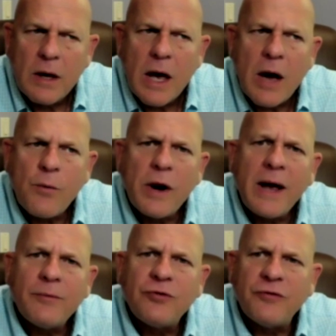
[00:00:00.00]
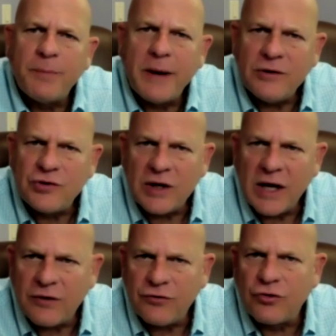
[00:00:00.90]
And what happens if a patient
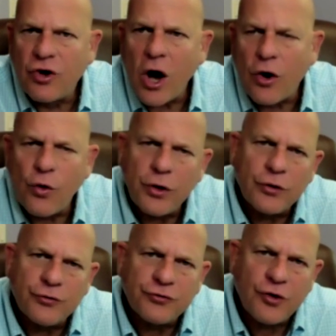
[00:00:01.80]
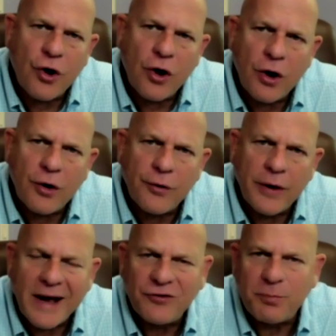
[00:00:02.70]
has a corneal scar or
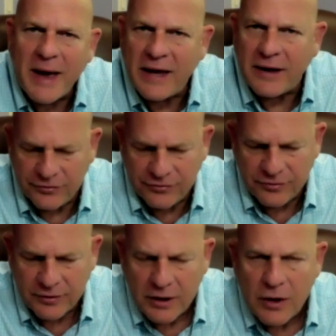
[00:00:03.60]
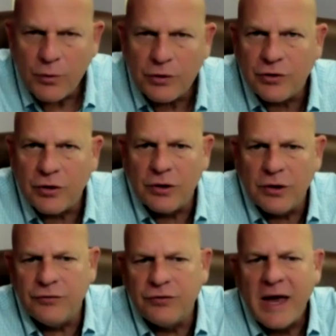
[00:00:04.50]
has pannus, which are
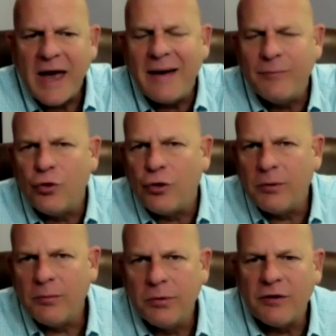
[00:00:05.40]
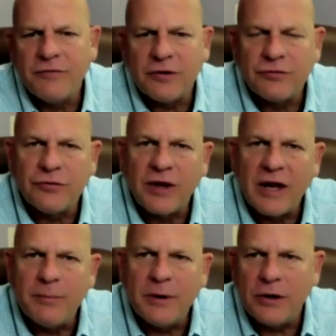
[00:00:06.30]
these abnormal blood vessels that
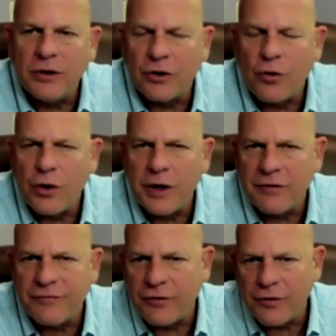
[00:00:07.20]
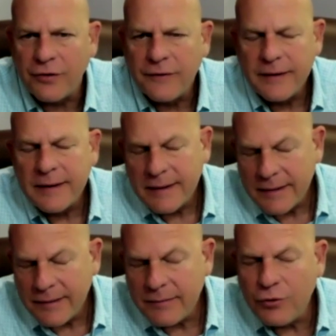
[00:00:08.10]
have been in the cornea for
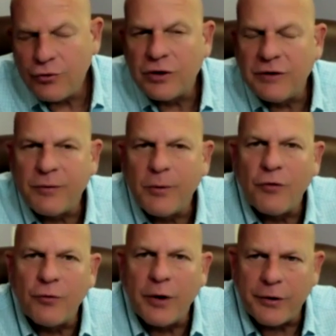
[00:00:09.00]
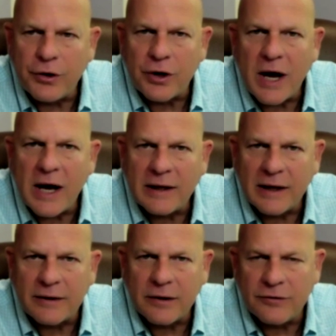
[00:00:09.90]
usually from overwearing your
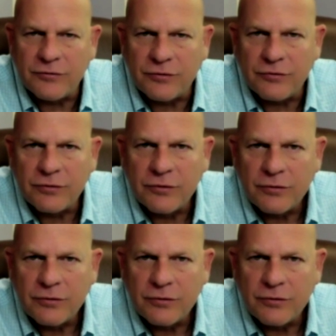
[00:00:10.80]
contact lenses?